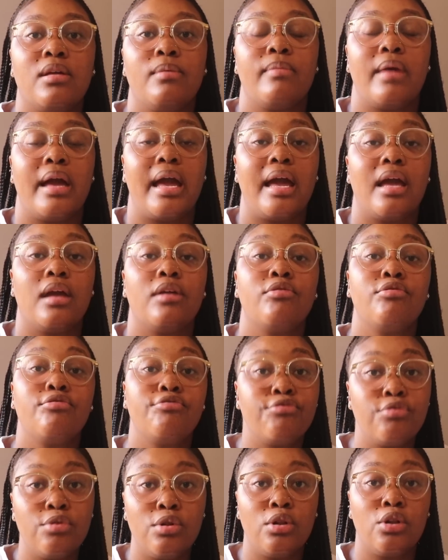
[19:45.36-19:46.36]
them a
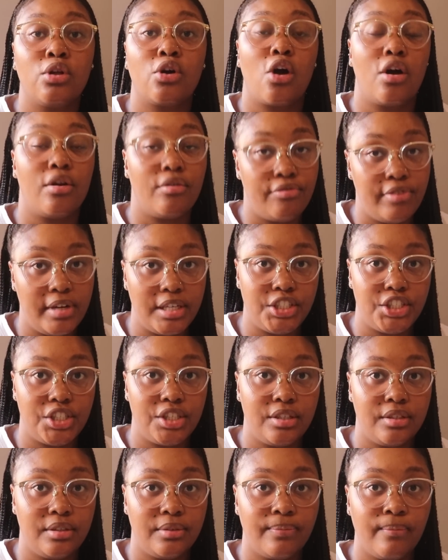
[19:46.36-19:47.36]
full
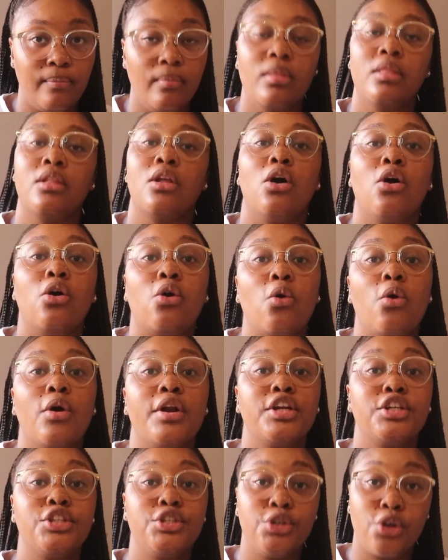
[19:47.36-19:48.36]
confession.
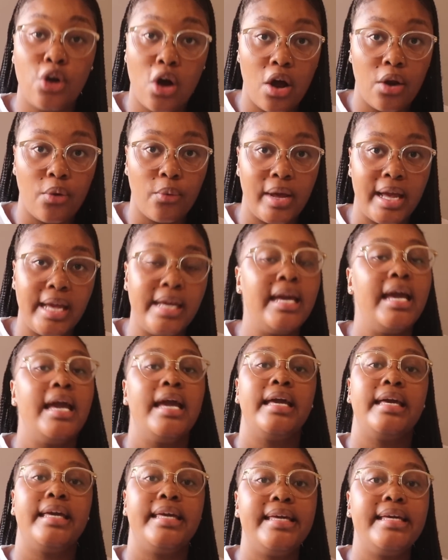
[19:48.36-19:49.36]
According to Conway,
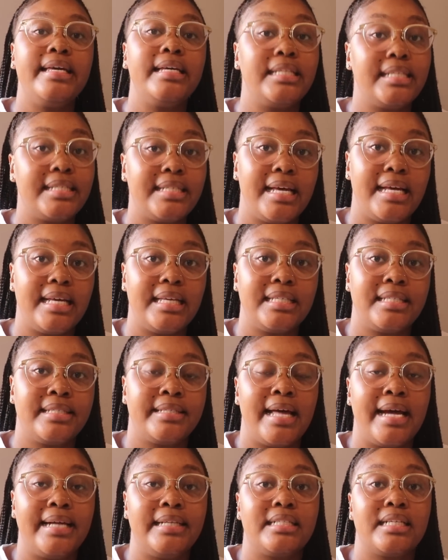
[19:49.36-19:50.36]
he says
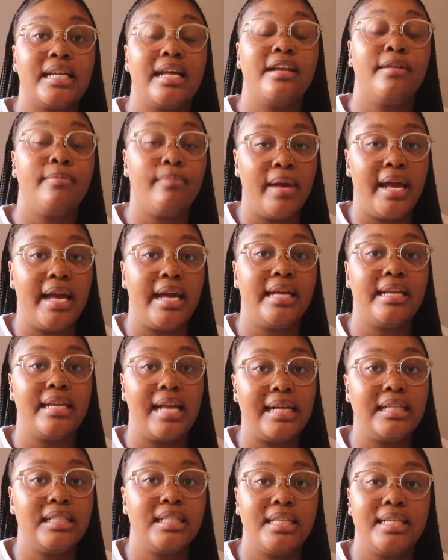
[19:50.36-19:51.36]
that in May
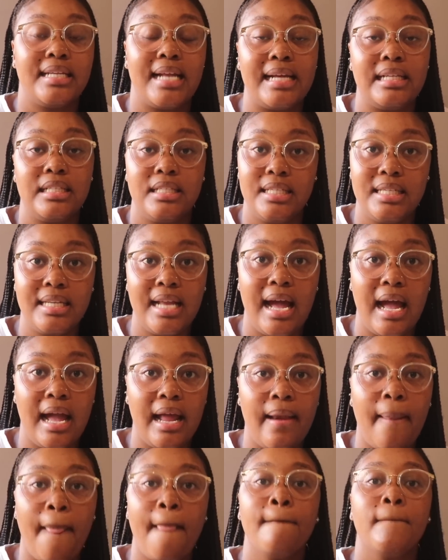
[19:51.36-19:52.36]
nineteen
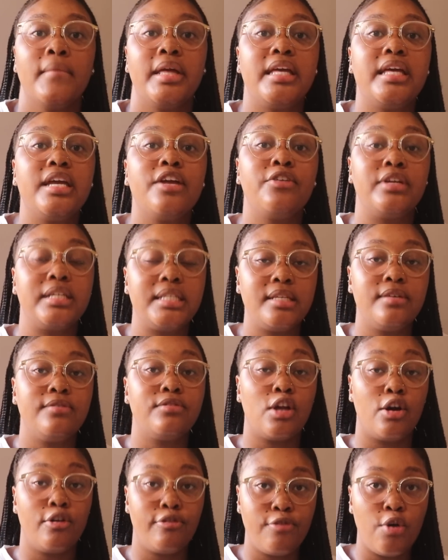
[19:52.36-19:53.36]
ninety-nine, he
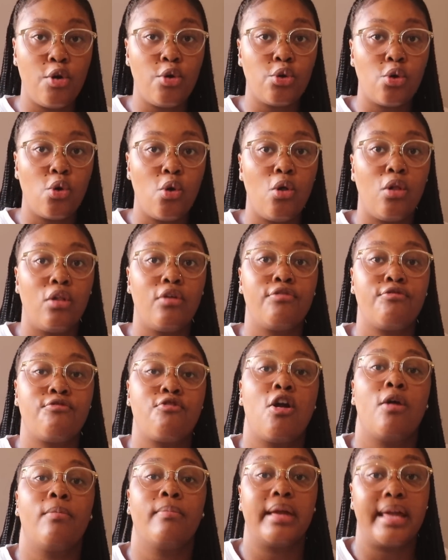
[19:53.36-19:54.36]
received a phone call
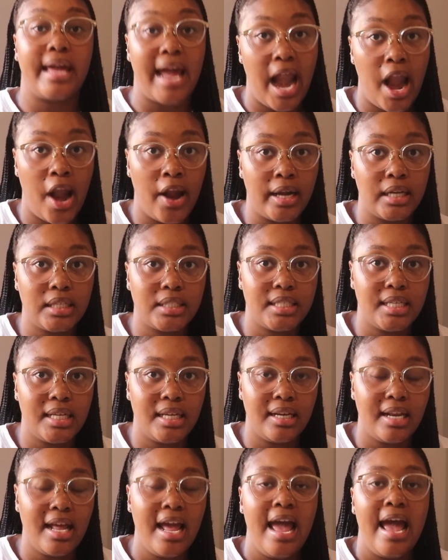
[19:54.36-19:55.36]
from
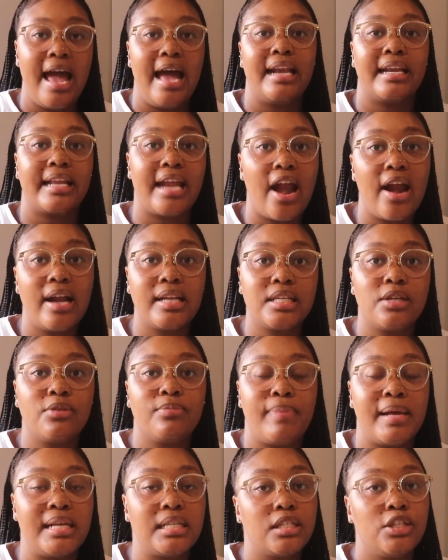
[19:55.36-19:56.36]
Carrington. And
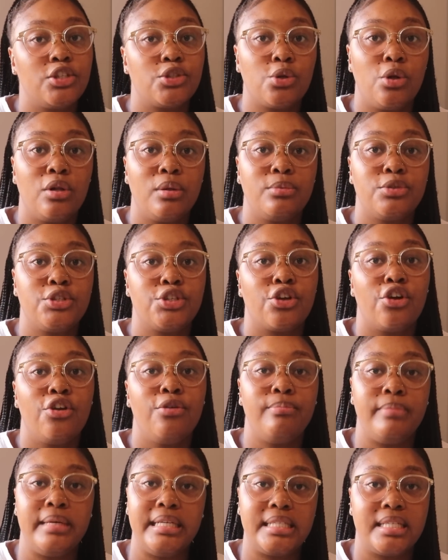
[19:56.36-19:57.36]
Carrington basically told him to go
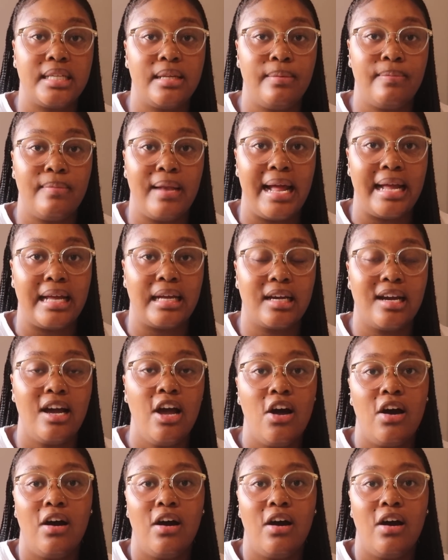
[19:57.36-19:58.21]
meet him like,